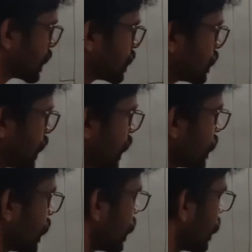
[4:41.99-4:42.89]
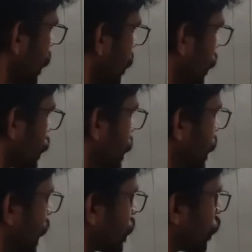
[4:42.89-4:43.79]
let's say the
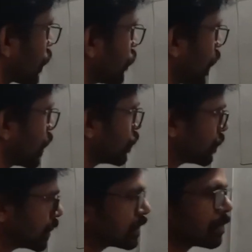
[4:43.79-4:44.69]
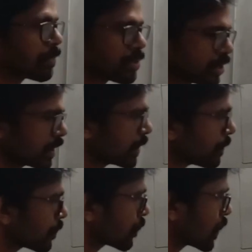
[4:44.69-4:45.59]
positional encoding value with the
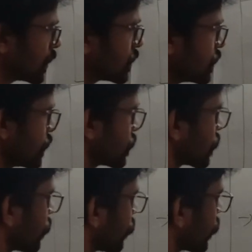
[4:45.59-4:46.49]
position is this.